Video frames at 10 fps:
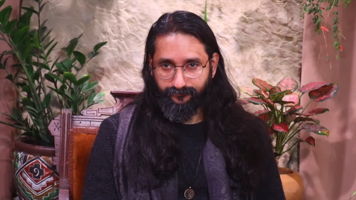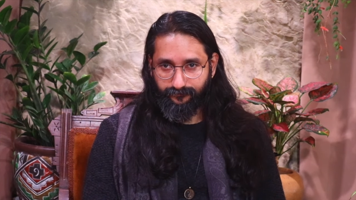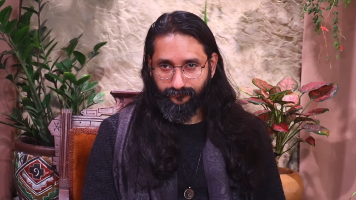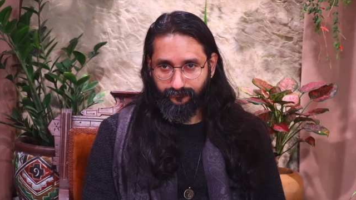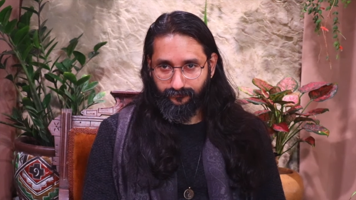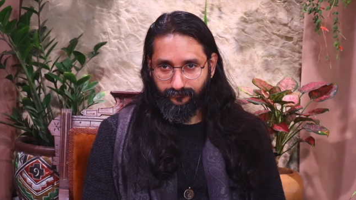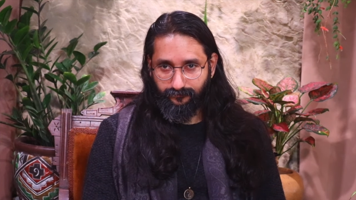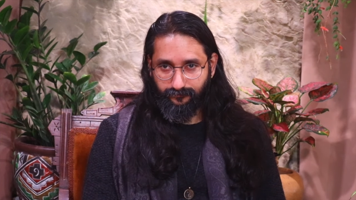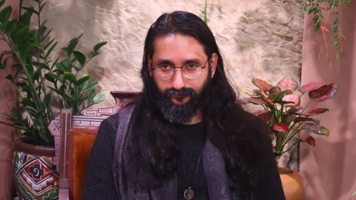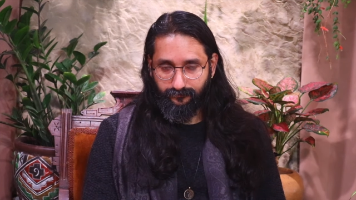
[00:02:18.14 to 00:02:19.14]

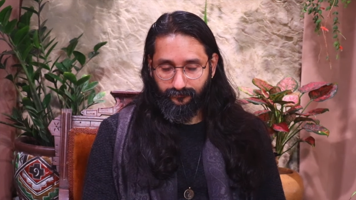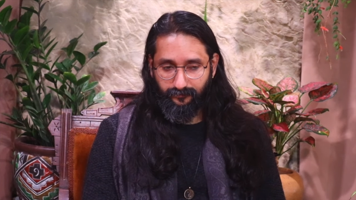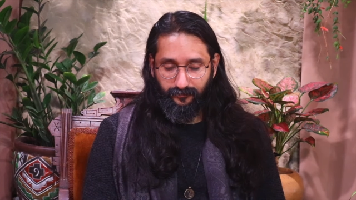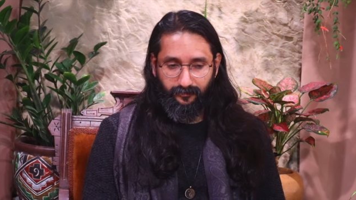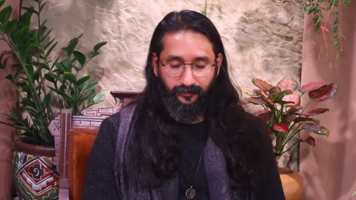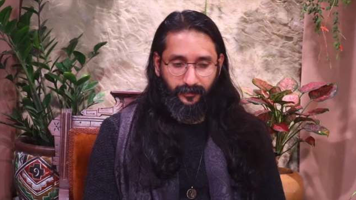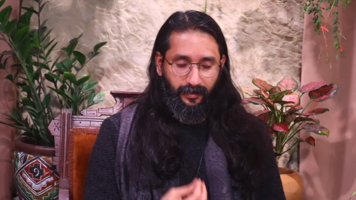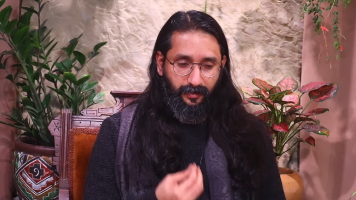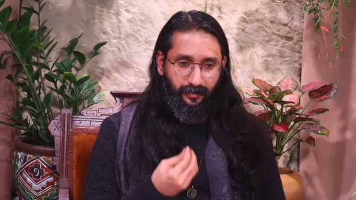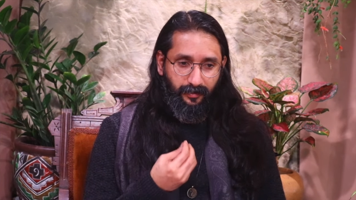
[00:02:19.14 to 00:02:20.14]

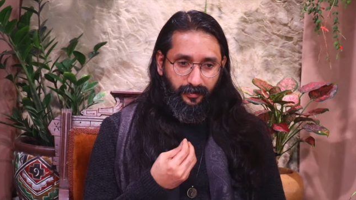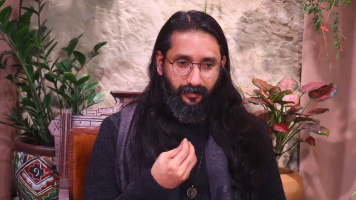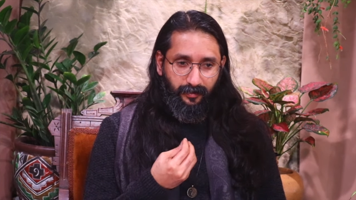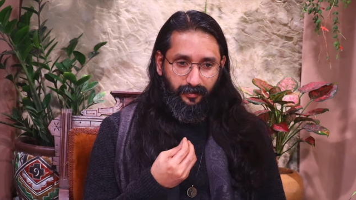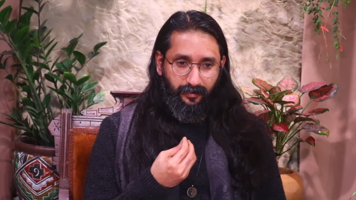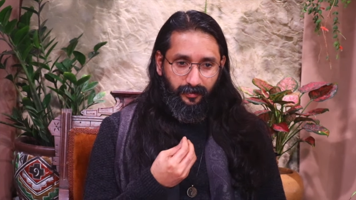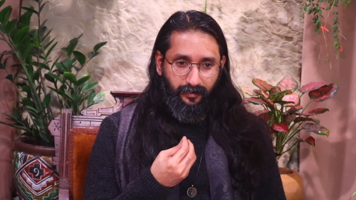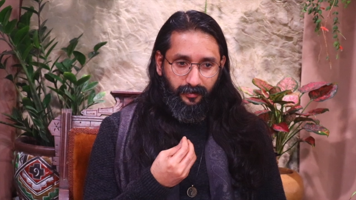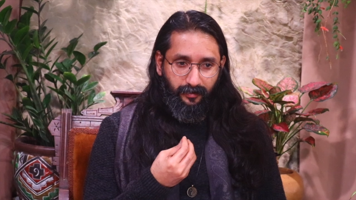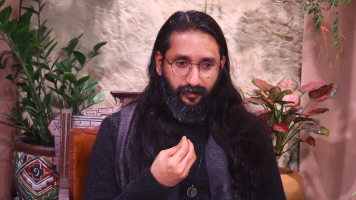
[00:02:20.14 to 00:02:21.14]

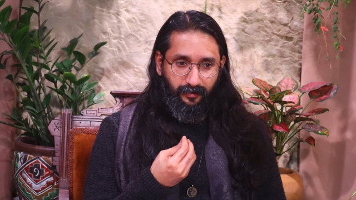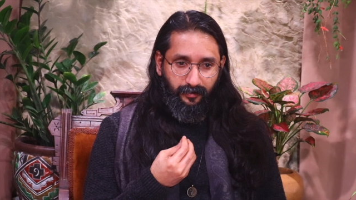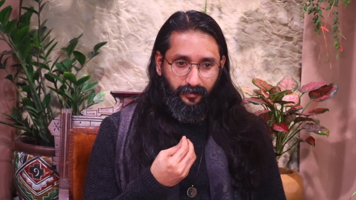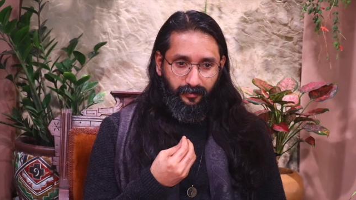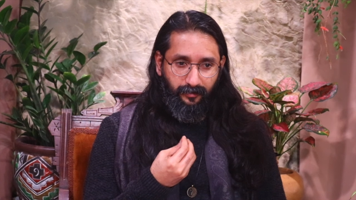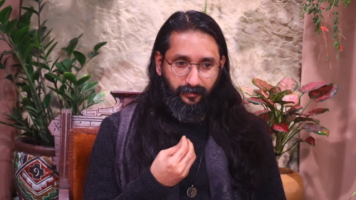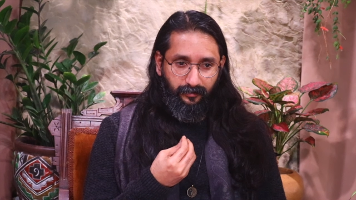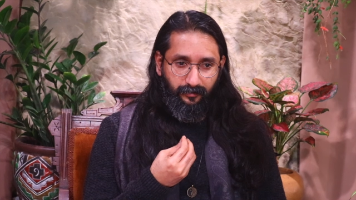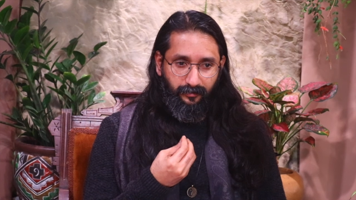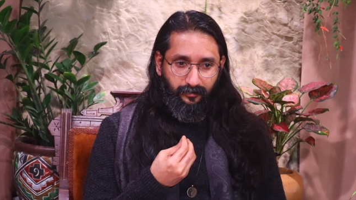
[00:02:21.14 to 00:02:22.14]

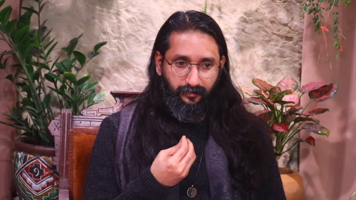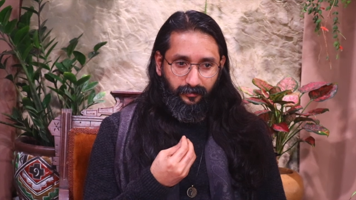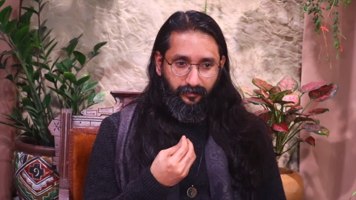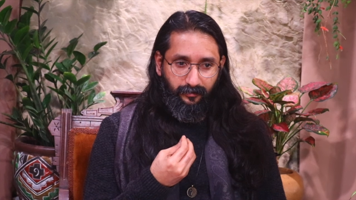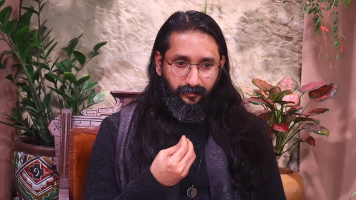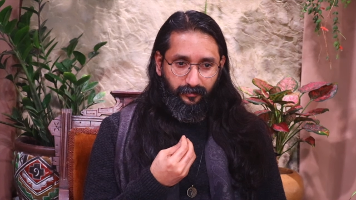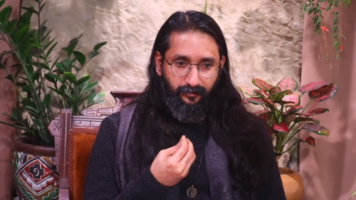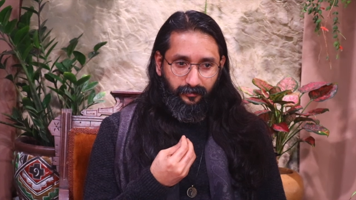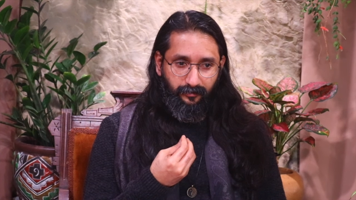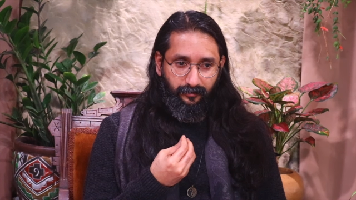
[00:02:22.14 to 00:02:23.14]

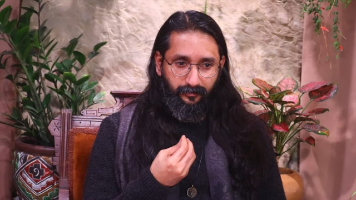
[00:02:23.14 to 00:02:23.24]
[no speech]